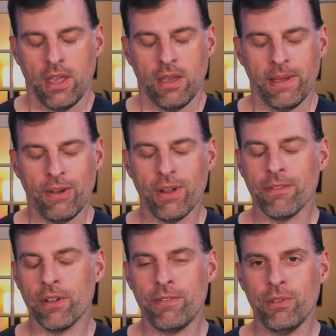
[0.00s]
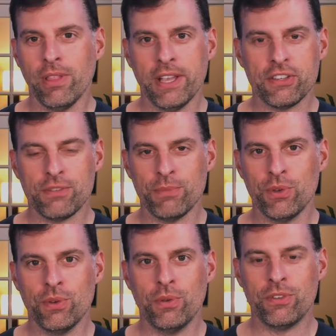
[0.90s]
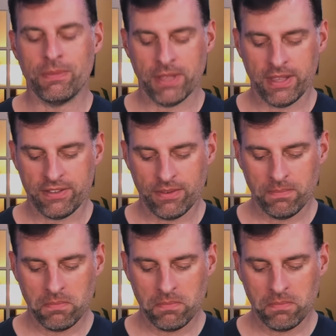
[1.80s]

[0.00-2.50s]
However, if you like smooth, something that's,